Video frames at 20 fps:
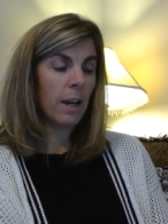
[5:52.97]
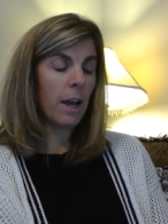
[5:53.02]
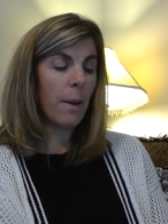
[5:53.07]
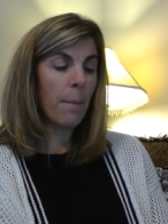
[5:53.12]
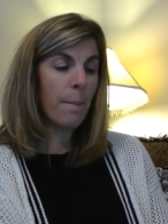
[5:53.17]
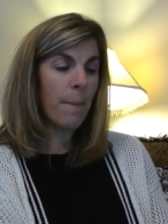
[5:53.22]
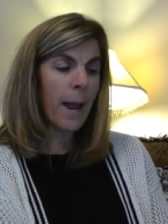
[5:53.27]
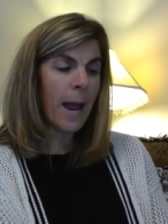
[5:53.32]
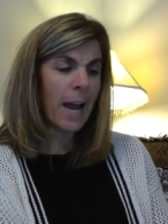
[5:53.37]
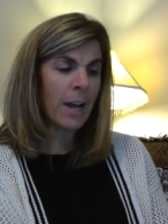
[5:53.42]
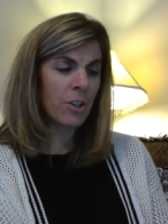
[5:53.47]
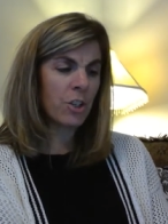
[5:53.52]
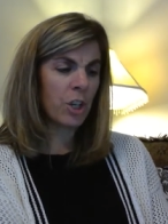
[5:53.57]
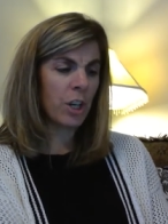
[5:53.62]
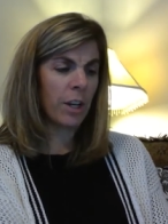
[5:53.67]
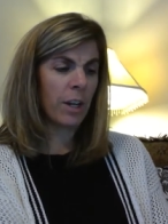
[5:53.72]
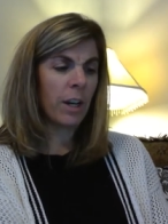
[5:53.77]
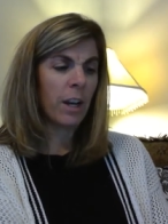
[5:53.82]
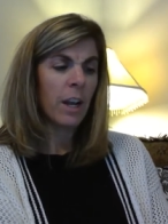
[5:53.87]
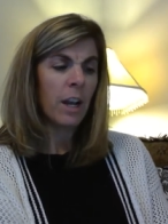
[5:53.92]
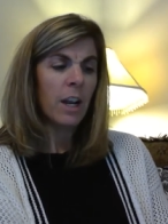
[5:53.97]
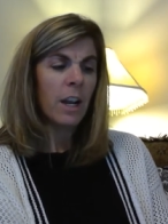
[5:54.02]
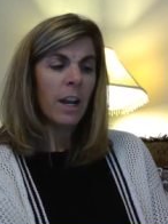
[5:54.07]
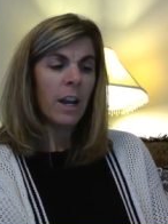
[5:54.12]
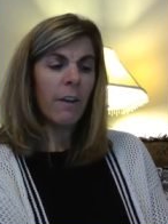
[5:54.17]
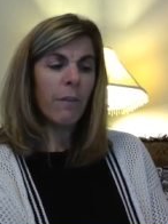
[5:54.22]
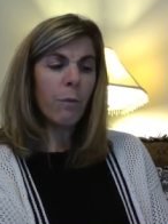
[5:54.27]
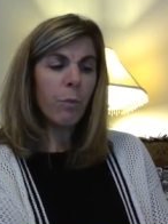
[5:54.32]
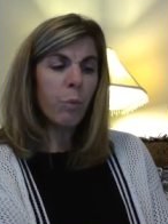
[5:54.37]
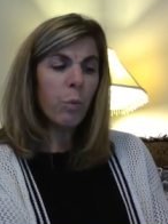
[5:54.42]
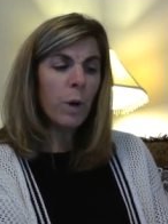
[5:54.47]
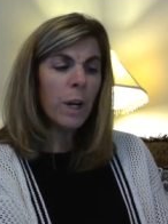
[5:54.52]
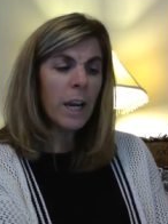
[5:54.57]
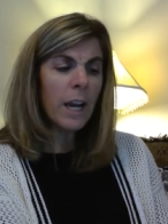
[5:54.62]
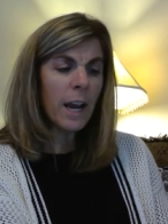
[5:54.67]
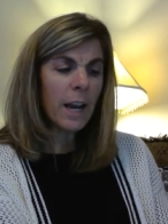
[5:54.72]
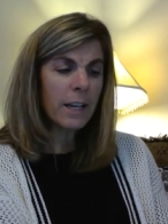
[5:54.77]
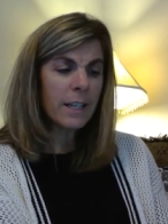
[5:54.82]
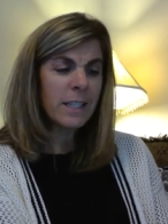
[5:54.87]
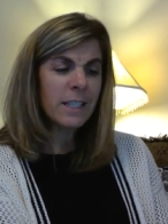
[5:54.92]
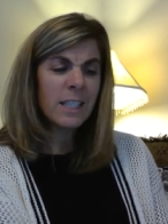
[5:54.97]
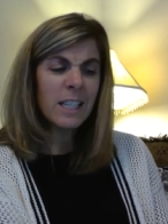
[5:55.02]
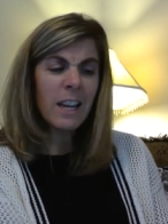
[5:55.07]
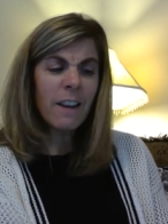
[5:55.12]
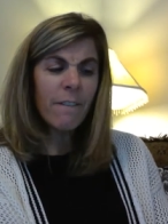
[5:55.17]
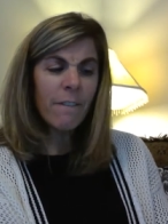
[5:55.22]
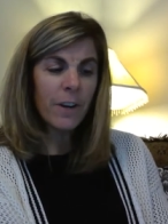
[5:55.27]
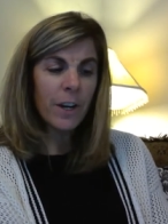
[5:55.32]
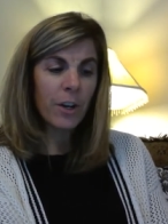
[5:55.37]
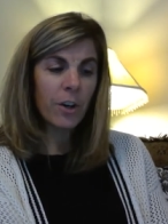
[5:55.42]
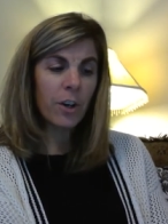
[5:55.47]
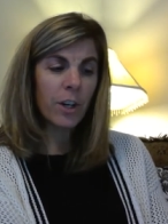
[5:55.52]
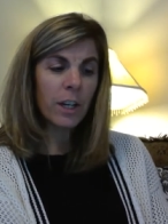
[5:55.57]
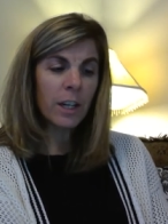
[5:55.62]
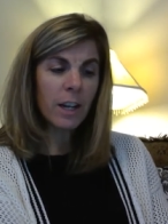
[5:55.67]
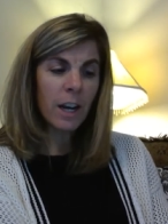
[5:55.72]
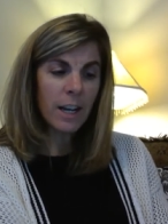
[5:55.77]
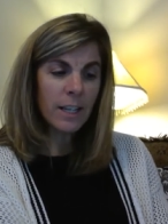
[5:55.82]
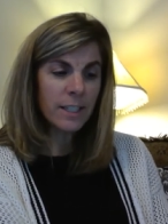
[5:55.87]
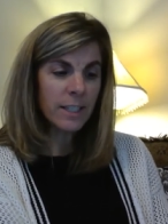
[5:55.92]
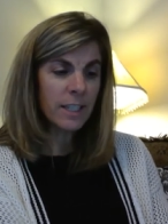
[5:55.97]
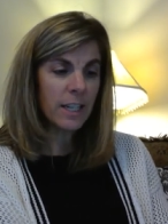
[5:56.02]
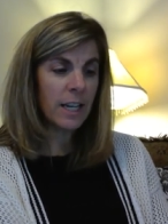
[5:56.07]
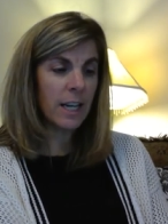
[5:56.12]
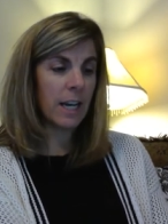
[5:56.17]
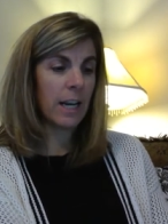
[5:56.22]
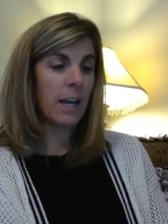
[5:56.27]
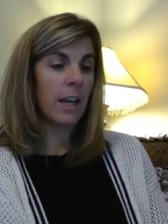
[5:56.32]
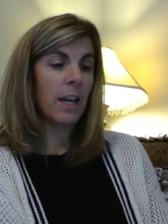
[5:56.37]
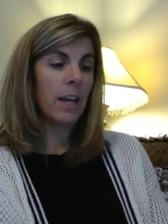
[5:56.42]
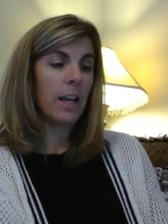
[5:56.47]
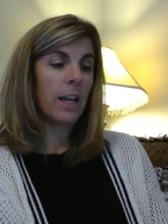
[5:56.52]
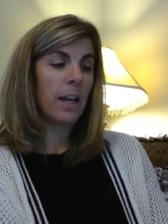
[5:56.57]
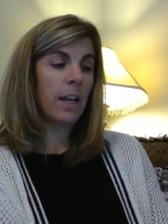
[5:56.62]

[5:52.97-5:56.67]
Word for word: Imagine if we had a seafarer in custody,